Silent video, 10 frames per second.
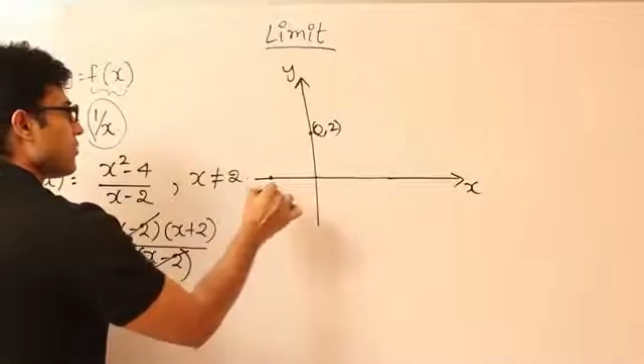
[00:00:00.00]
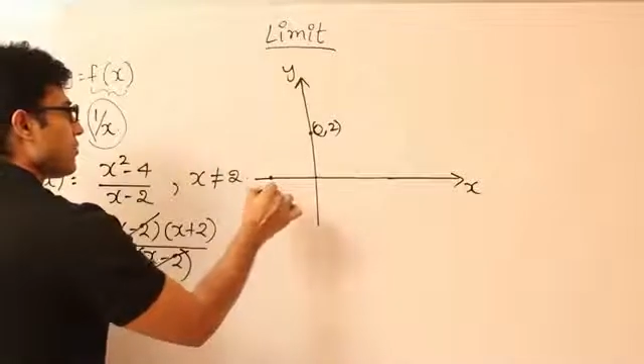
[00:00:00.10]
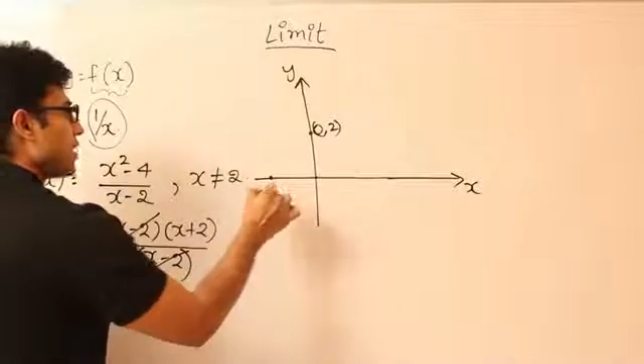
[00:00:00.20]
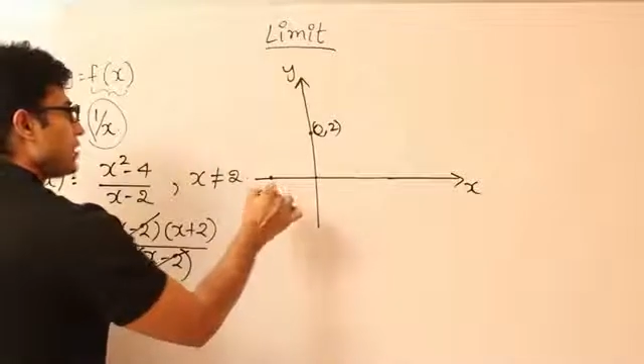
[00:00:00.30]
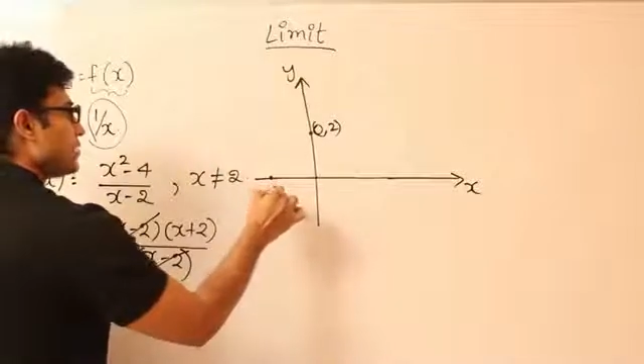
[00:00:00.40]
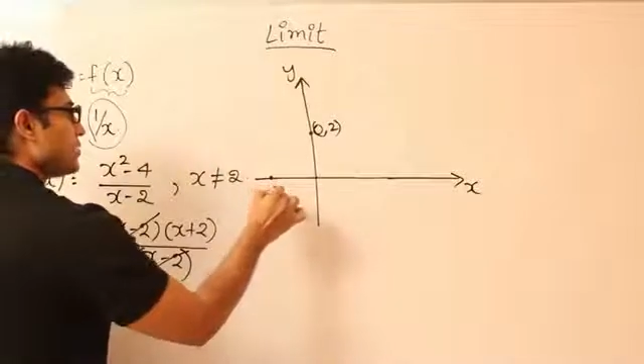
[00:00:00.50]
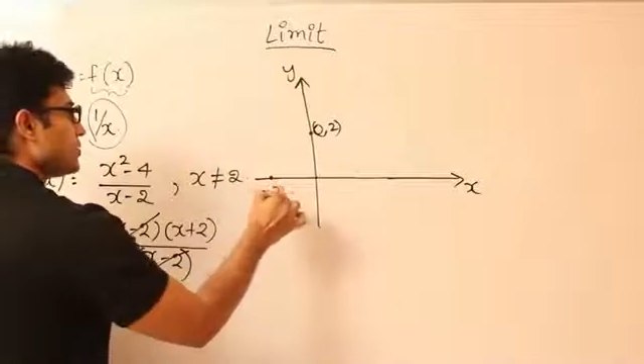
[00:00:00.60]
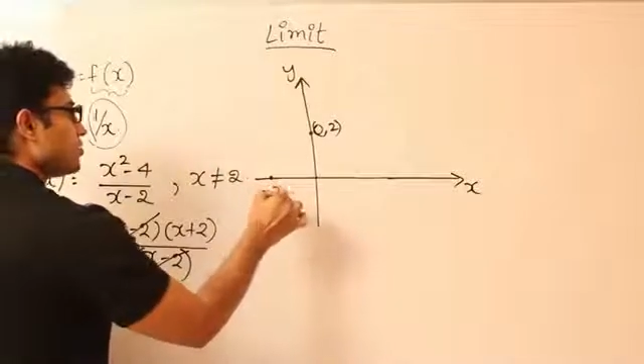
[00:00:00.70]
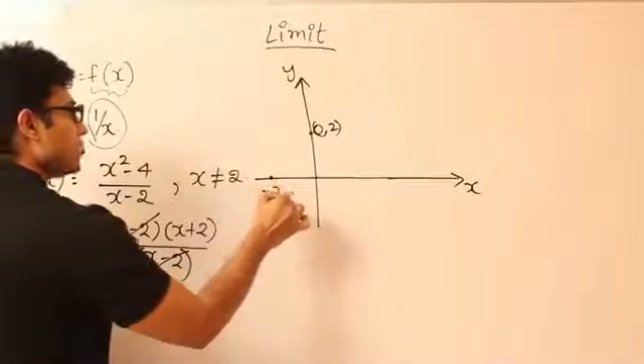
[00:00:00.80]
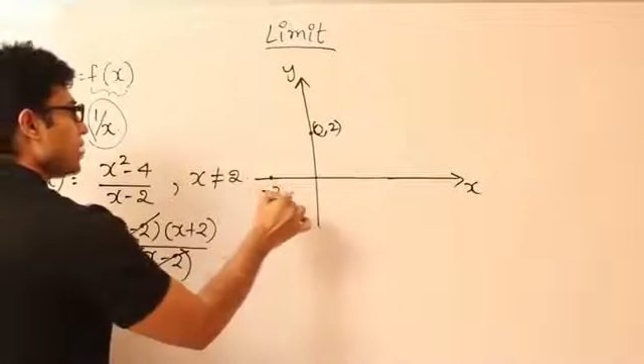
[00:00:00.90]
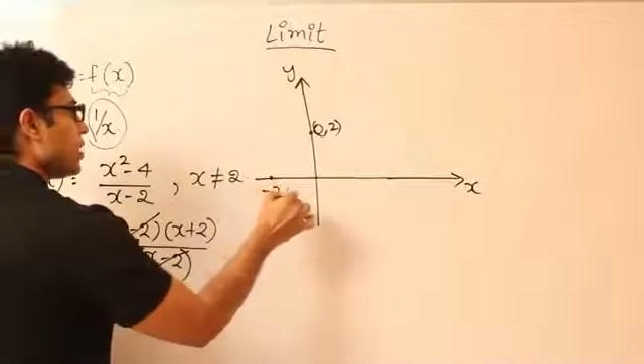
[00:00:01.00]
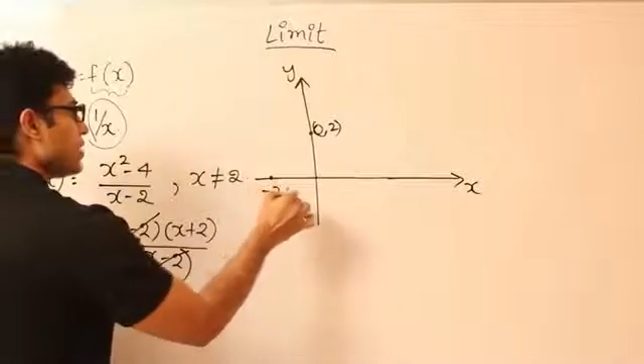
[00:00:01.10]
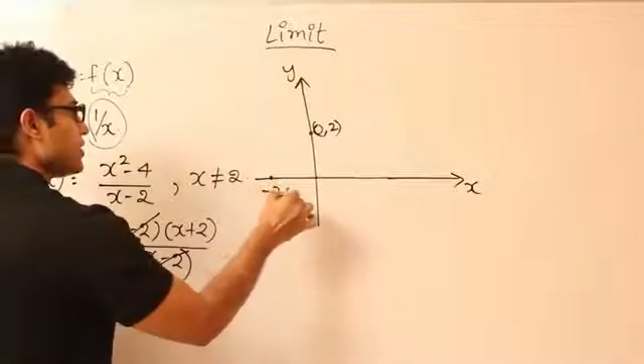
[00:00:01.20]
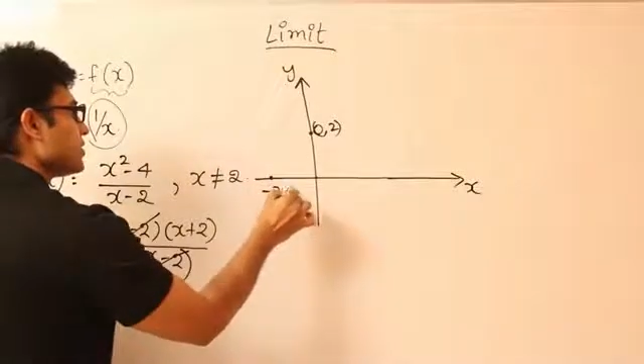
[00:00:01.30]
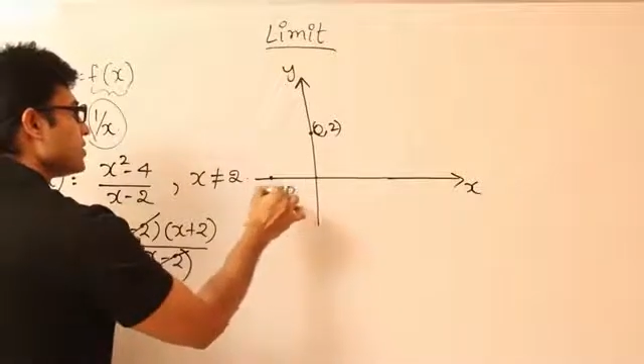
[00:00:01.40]
minus 2
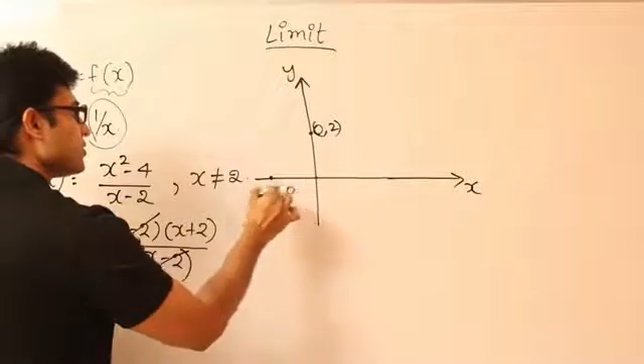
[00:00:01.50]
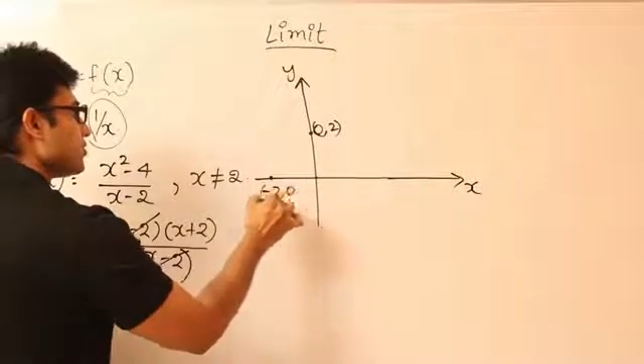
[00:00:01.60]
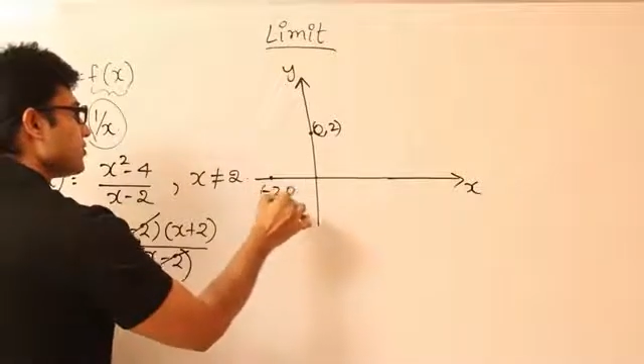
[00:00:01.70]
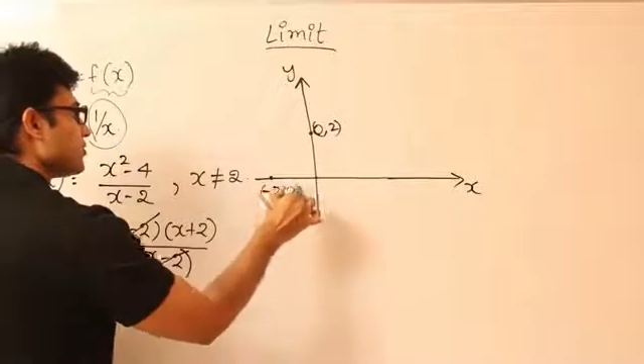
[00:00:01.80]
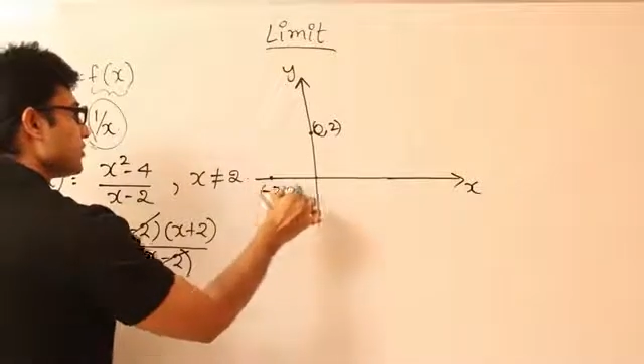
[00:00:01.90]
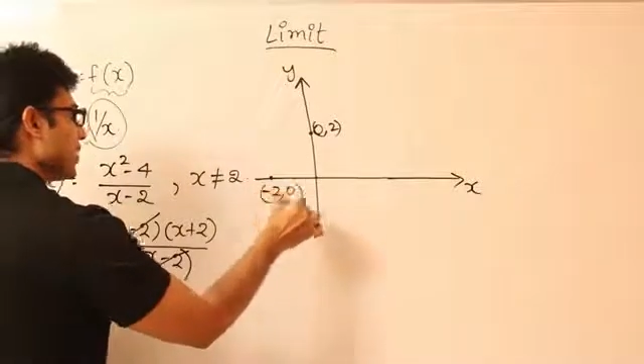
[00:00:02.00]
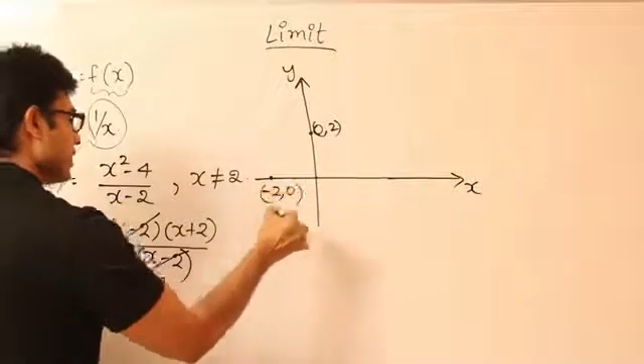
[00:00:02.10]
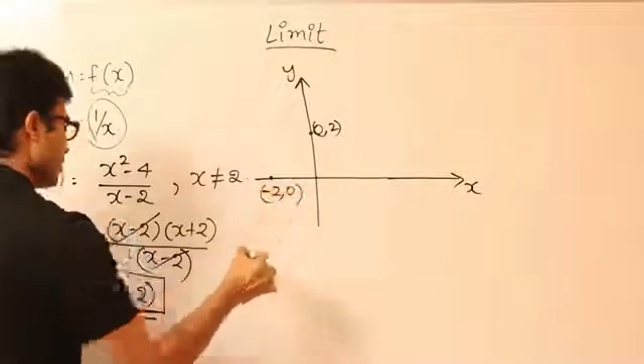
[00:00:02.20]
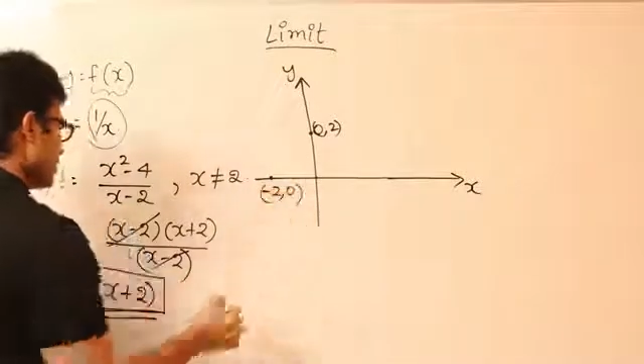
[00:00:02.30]
comma 0, right?